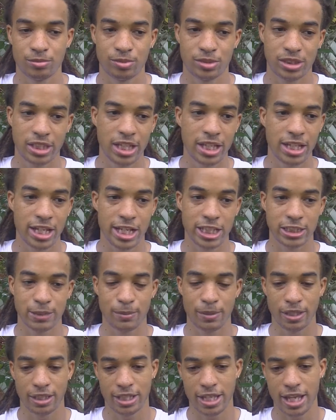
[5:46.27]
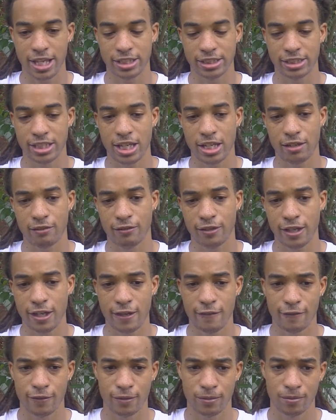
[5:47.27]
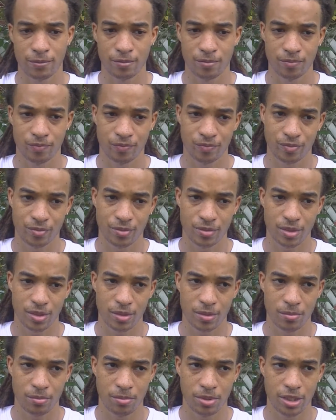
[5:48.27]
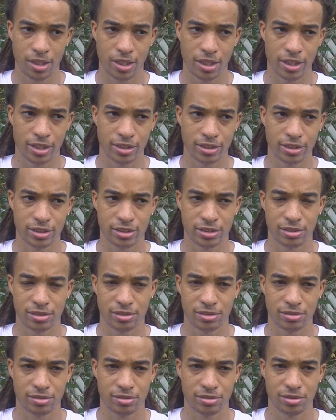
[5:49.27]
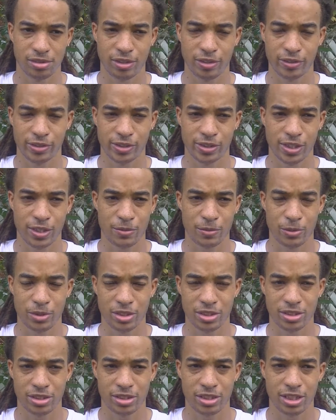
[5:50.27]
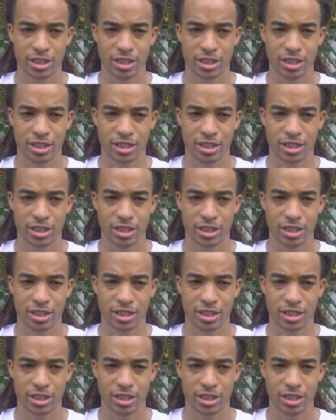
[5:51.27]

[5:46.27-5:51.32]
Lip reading: Satan has been cast out of heaven because of some reason.